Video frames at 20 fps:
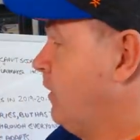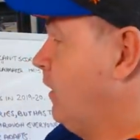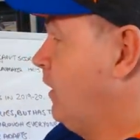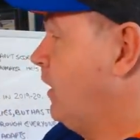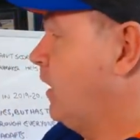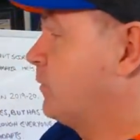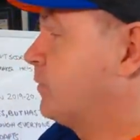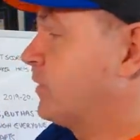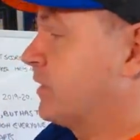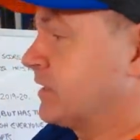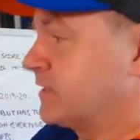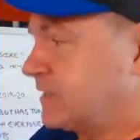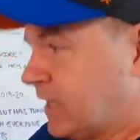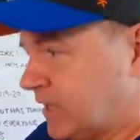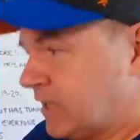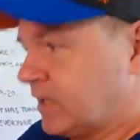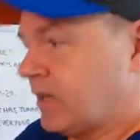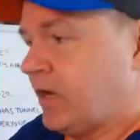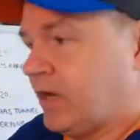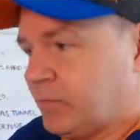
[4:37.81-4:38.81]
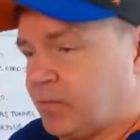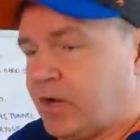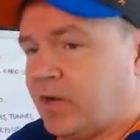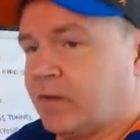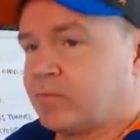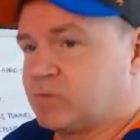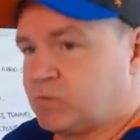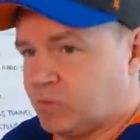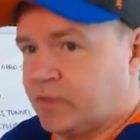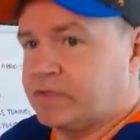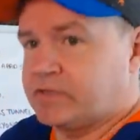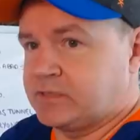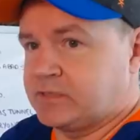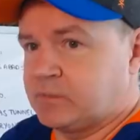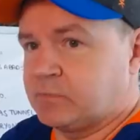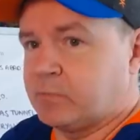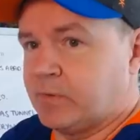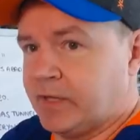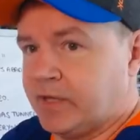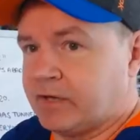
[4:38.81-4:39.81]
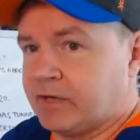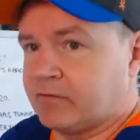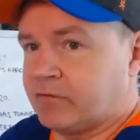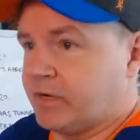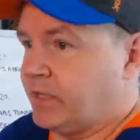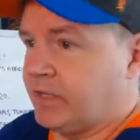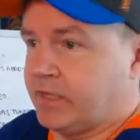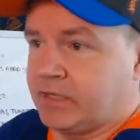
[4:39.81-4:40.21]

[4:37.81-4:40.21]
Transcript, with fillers: Uh, because then it kind of becomes a wasted play, right?